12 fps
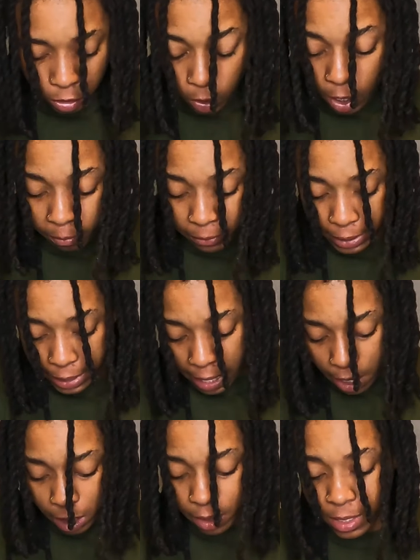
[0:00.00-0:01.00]
So I'm really
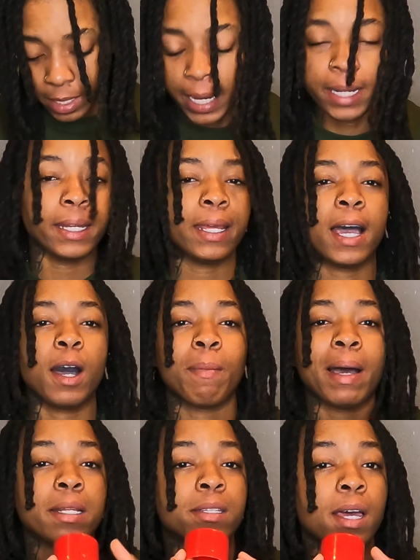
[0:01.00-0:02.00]
not understanding how
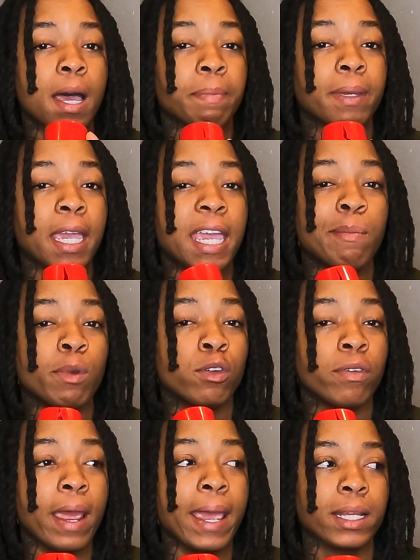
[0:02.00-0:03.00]
my top came
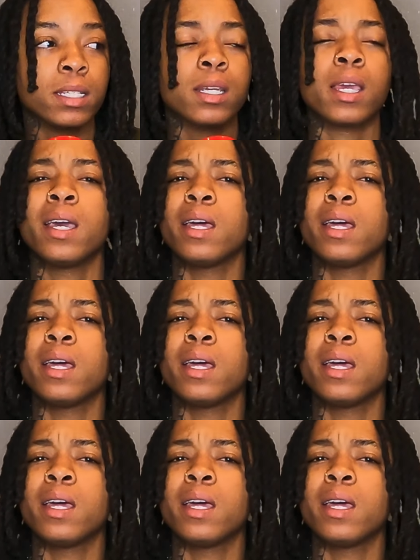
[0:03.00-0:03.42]
cracked.